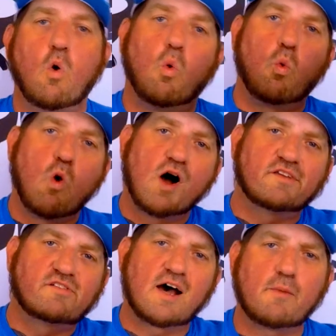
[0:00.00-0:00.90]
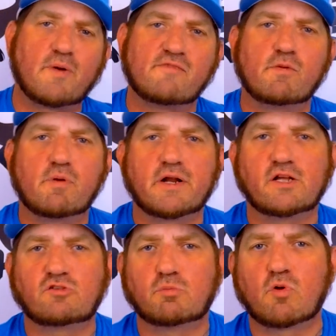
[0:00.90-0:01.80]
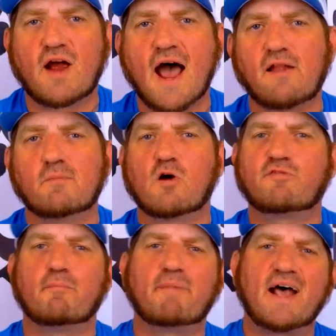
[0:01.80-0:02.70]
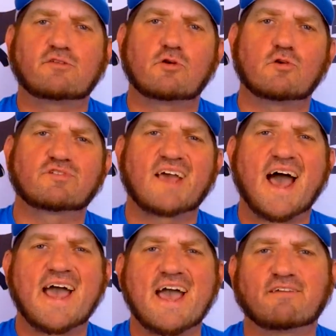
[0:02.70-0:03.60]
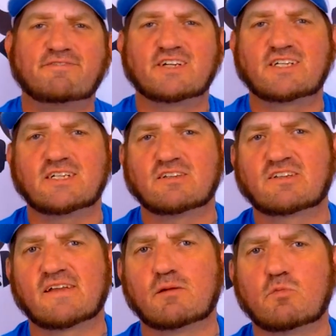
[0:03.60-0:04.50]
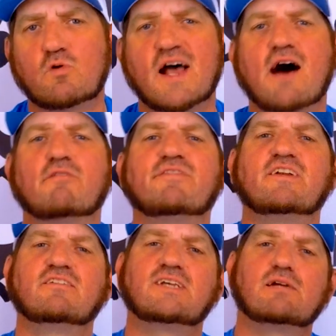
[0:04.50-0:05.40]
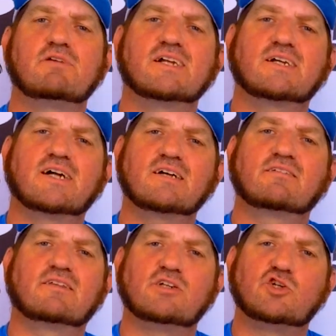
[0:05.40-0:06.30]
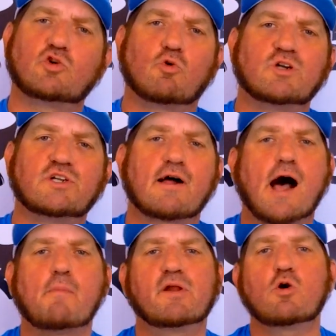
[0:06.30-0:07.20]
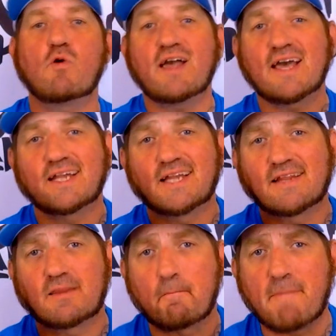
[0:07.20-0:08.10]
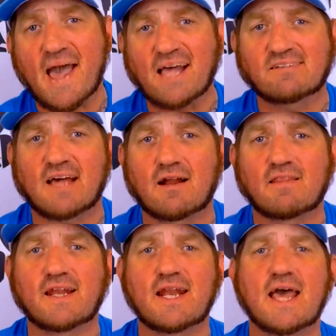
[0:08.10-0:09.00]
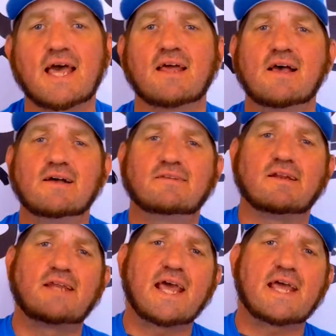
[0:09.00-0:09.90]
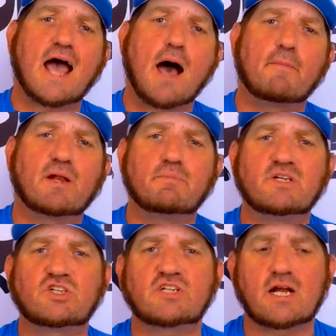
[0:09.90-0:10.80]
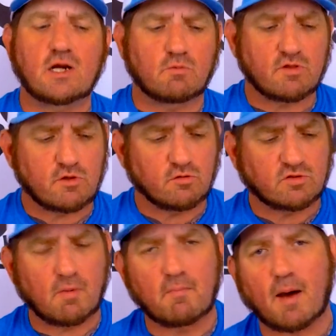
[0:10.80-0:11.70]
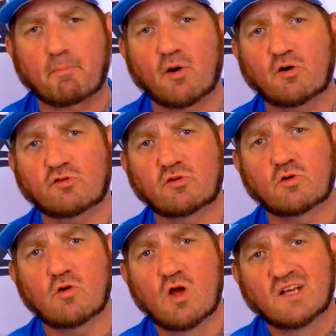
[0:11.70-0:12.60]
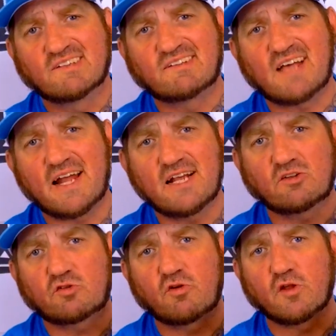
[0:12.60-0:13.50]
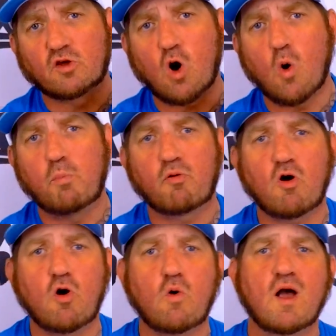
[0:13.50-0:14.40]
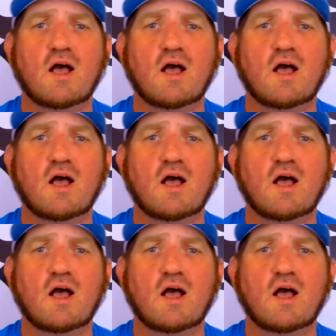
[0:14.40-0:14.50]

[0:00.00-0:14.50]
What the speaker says: What's up, everybody? It's your boy Alamo from Bassholes Kayak Fishing and Southern Moon Outfitters here in Augusta, Georgia. I'm gonna go ahead and let the bass out of the net. Today, I'm gonna be sharing with you some of my personal settings for the GoPro,